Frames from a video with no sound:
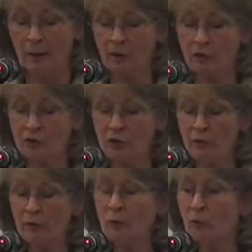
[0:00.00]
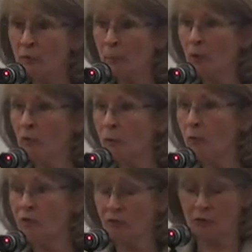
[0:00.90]
the response
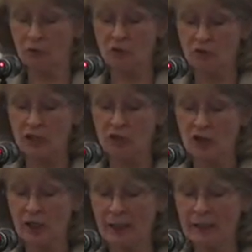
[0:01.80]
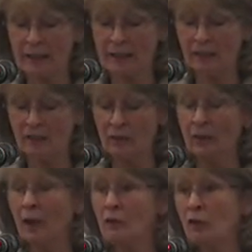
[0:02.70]
was sort of street drug clinics
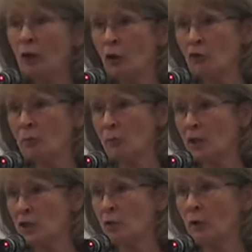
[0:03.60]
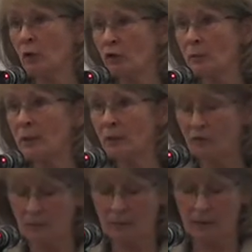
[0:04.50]
and a lot of pressure on
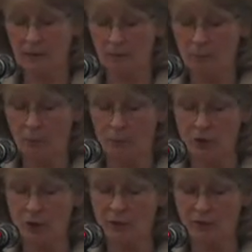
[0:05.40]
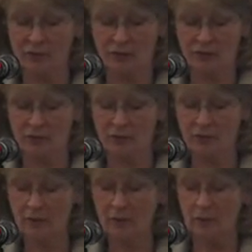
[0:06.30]
hospitals to begin to proper drug
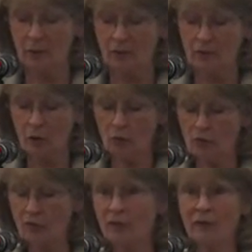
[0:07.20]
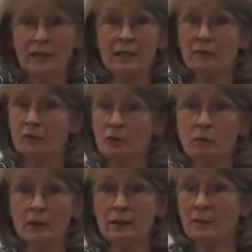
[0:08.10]
services. Doctors, if any of you
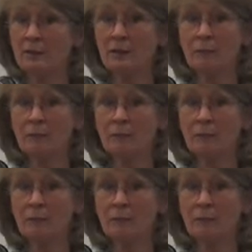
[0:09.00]
read,